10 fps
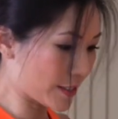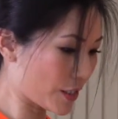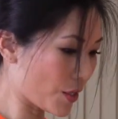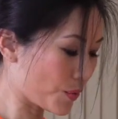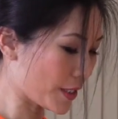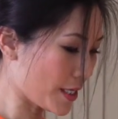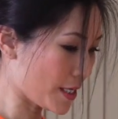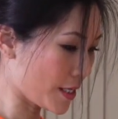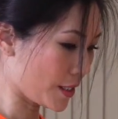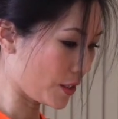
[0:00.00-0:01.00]

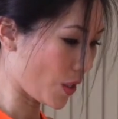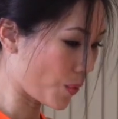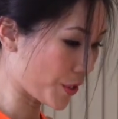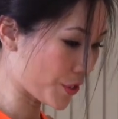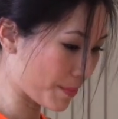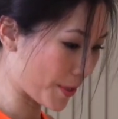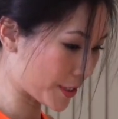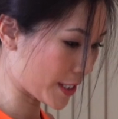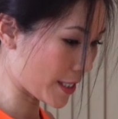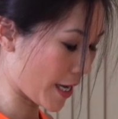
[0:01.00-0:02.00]
slowly lower your
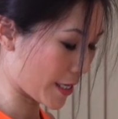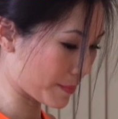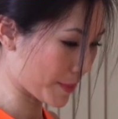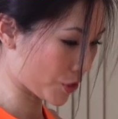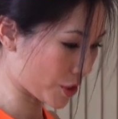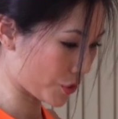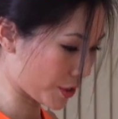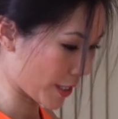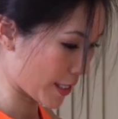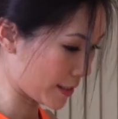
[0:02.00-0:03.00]
body as much as you
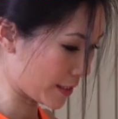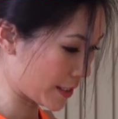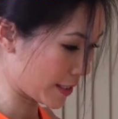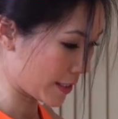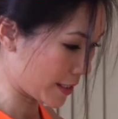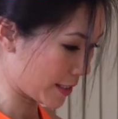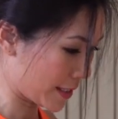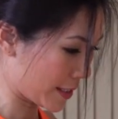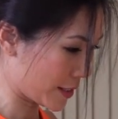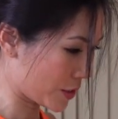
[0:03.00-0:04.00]
can
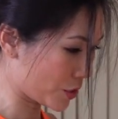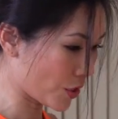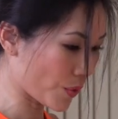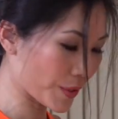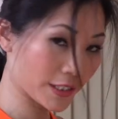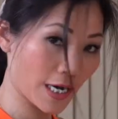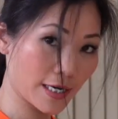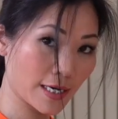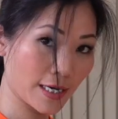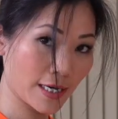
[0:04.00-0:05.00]
to lower it
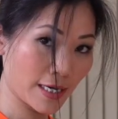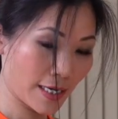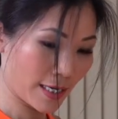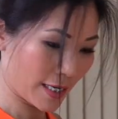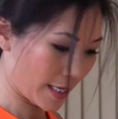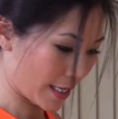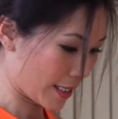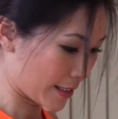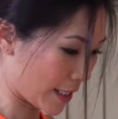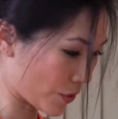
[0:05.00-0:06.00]
down.
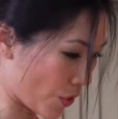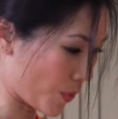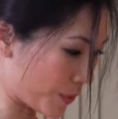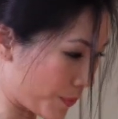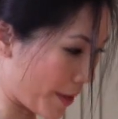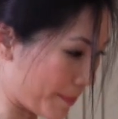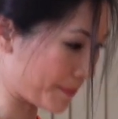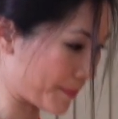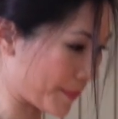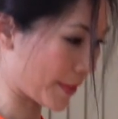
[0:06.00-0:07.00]
That's called 1 rep.
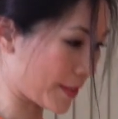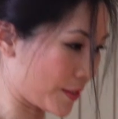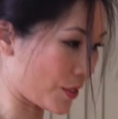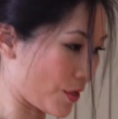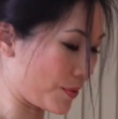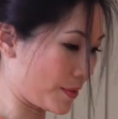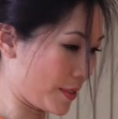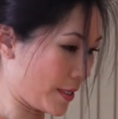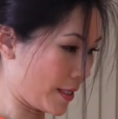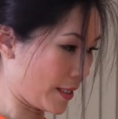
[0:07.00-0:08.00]
So,
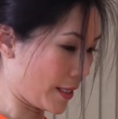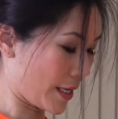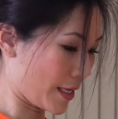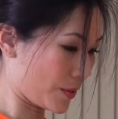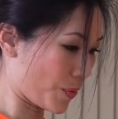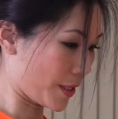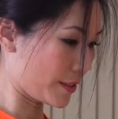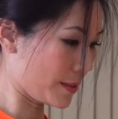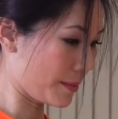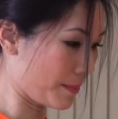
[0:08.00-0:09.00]
and
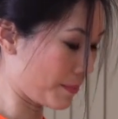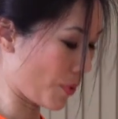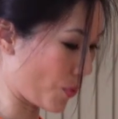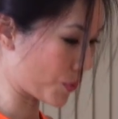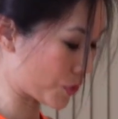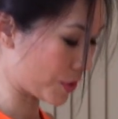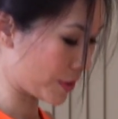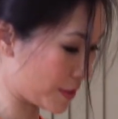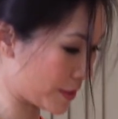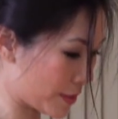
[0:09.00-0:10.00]
1, pause.
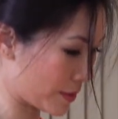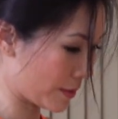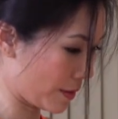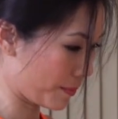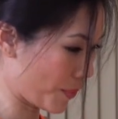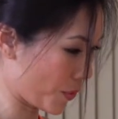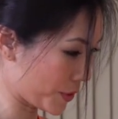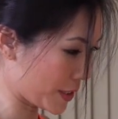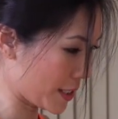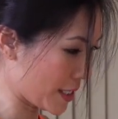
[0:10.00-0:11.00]

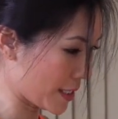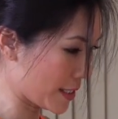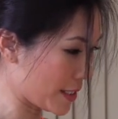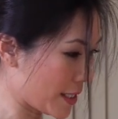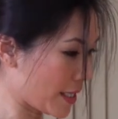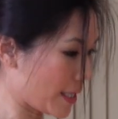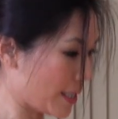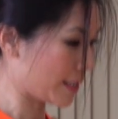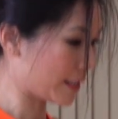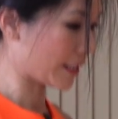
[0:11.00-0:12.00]
Pause in here, then